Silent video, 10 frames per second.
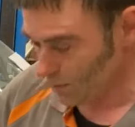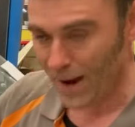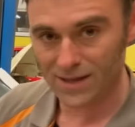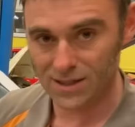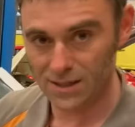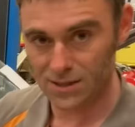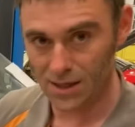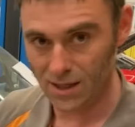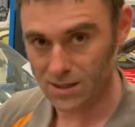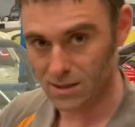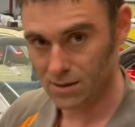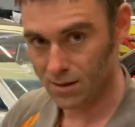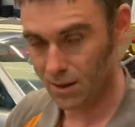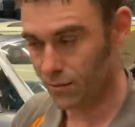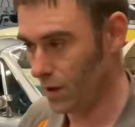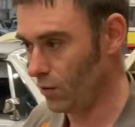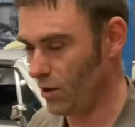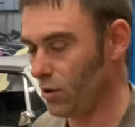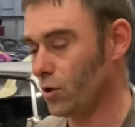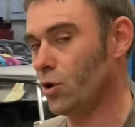back seats in this, even though
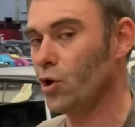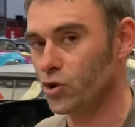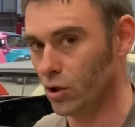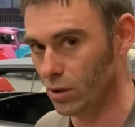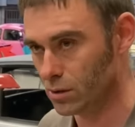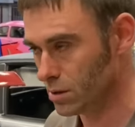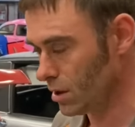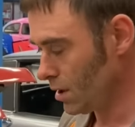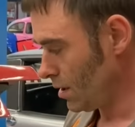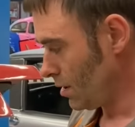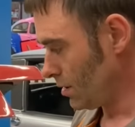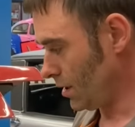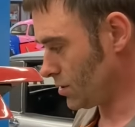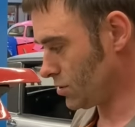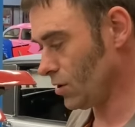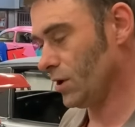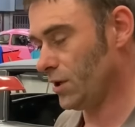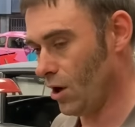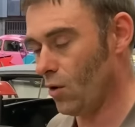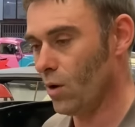there are cushions, there's certainly
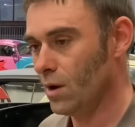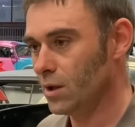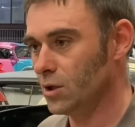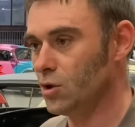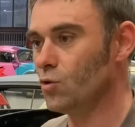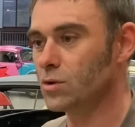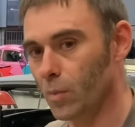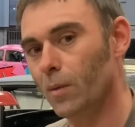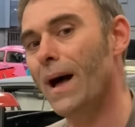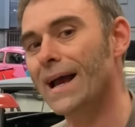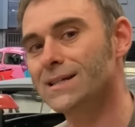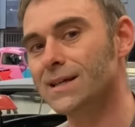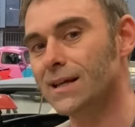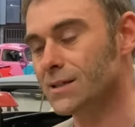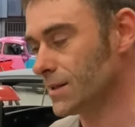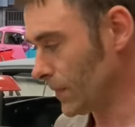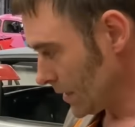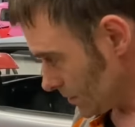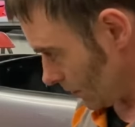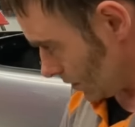no usable back seats.
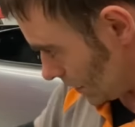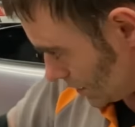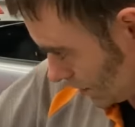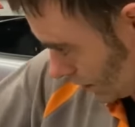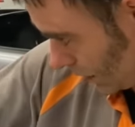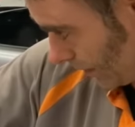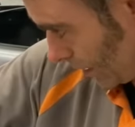So there's still going to be